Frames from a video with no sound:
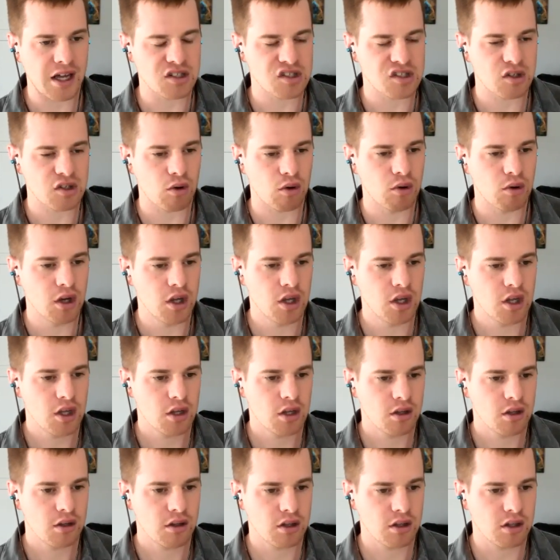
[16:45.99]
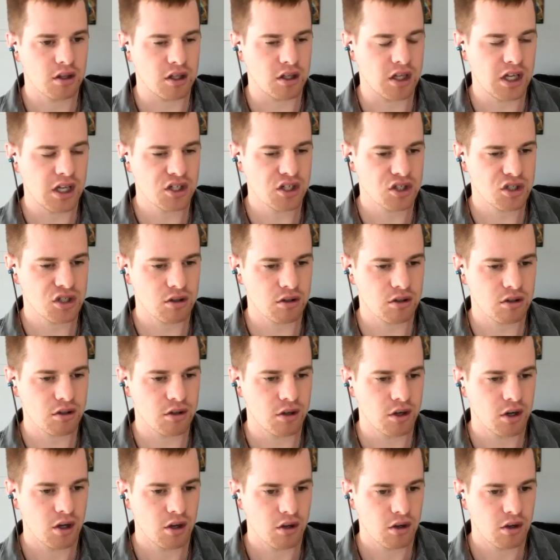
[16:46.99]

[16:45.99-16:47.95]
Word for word: So get your